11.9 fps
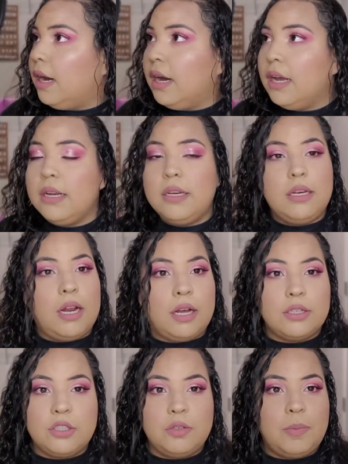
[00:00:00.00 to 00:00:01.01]

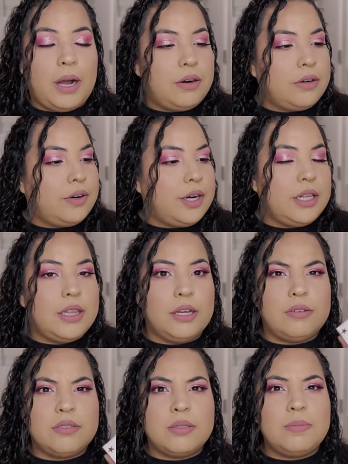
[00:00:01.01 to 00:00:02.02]
Not too powdery.
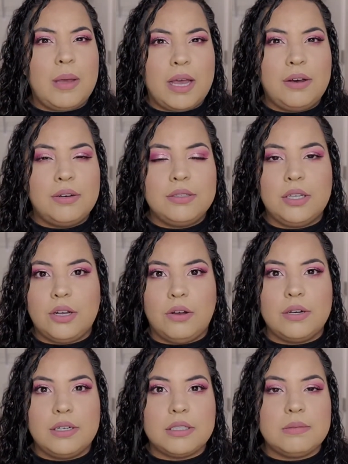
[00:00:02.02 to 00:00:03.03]
The smell, the
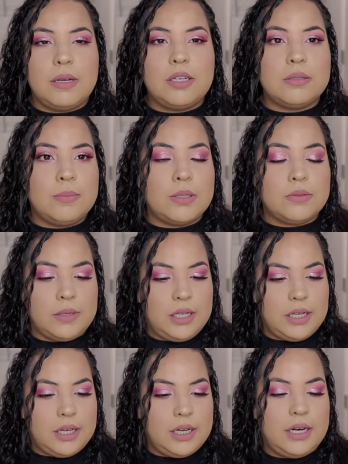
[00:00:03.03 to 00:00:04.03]
coconut smell smells really
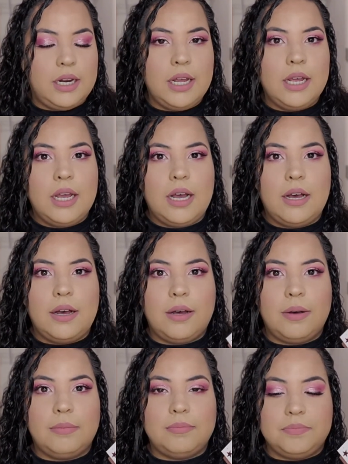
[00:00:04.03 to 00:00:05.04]
good.
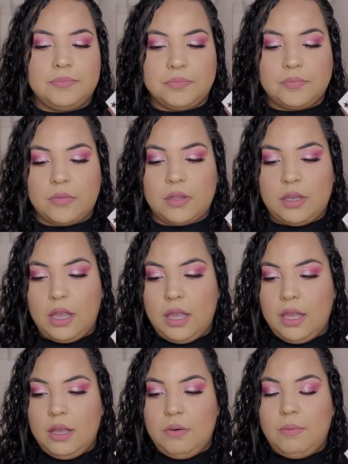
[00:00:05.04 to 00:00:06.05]

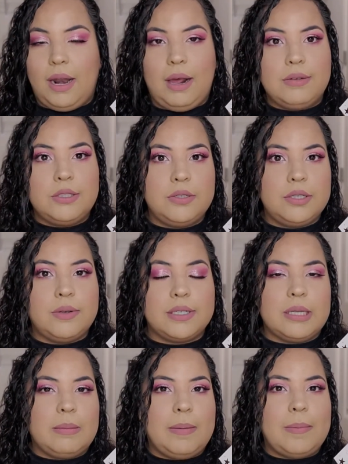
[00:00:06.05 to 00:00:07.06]
While I was doing the
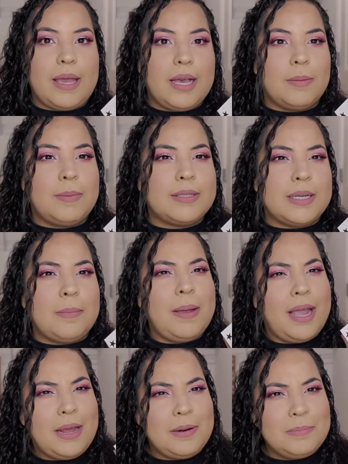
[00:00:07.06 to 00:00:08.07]
rest of my makeup, I was like,
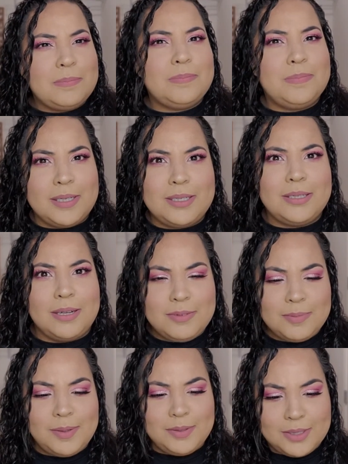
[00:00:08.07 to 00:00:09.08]
man, this stuff
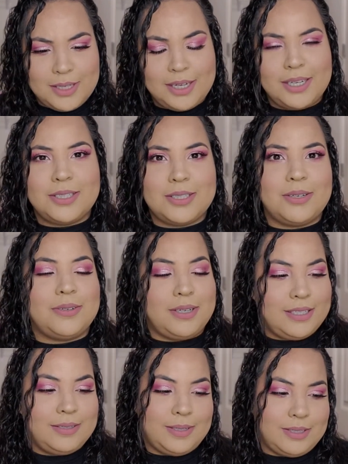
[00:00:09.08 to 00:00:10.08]
smells good. So
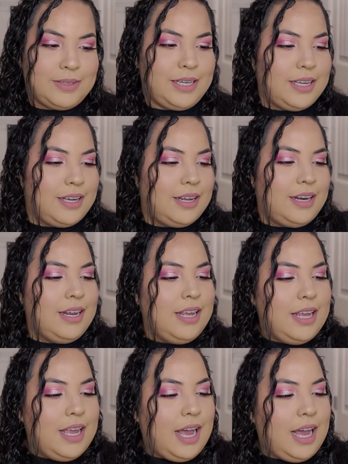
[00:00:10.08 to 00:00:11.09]
it smells really good.
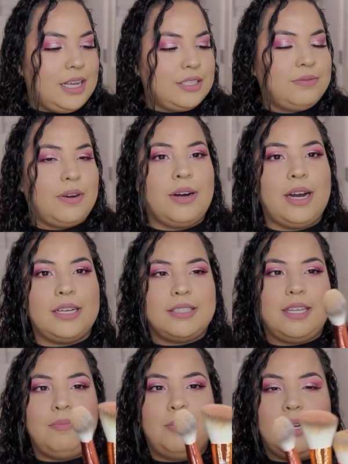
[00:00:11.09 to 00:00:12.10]
As far as
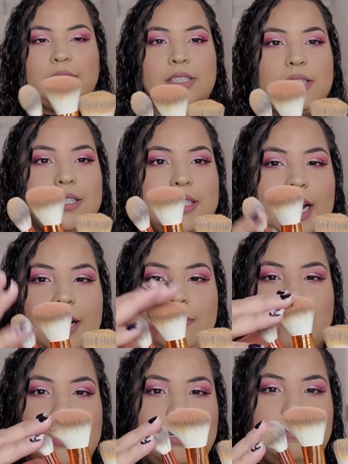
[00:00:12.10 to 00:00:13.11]
the brushes, I
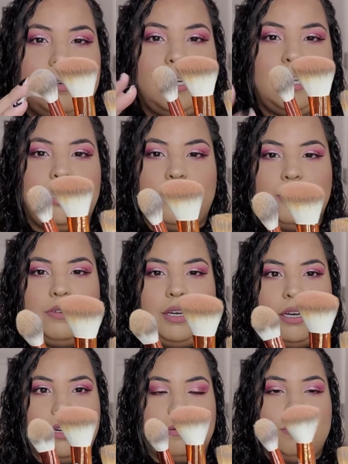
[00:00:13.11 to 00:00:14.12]
really do
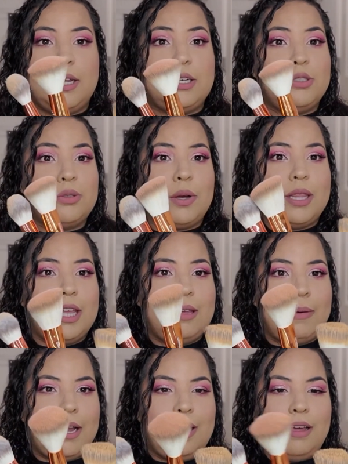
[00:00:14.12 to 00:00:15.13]
enjoy
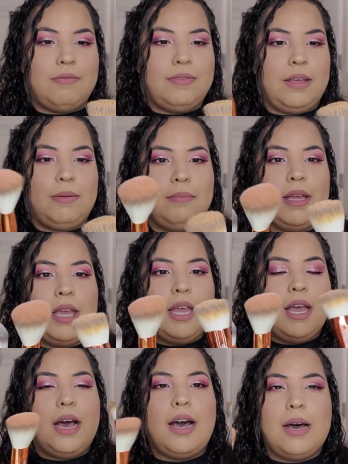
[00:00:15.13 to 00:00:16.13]
them. I love them.
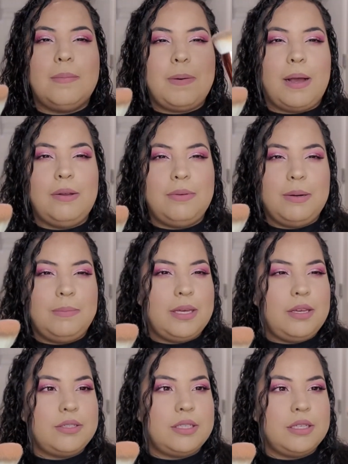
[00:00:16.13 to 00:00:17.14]
Probably wouldn't be
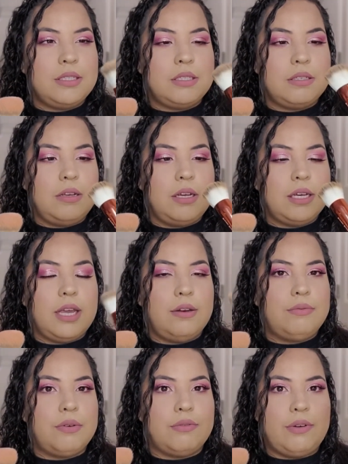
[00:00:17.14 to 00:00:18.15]
using this again
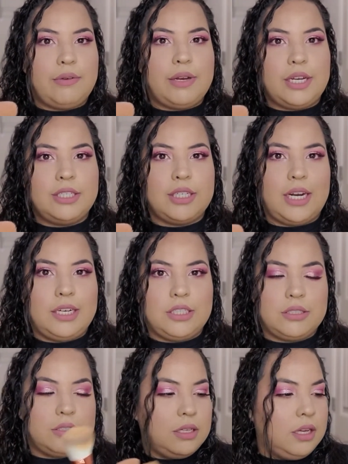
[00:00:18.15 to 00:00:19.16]
for foundation. I
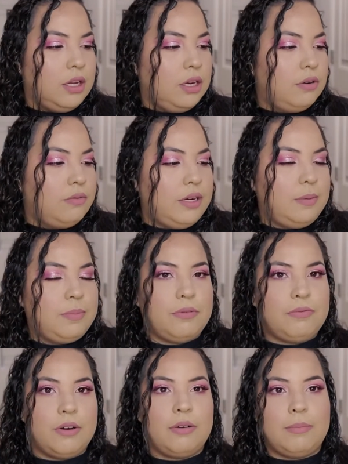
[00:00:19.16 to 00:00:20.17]
just really
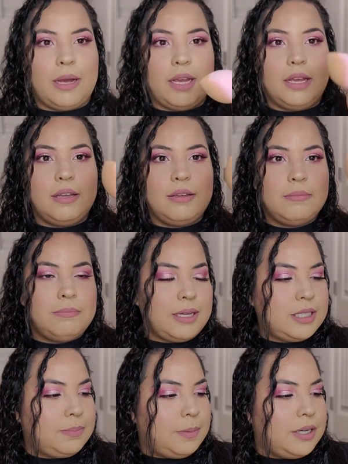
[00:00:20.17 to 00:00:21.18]
prefer my
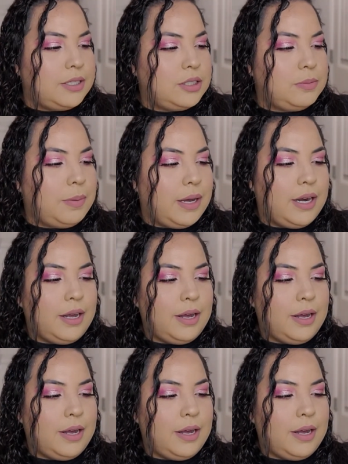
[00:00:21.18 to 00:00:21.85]
sponge, but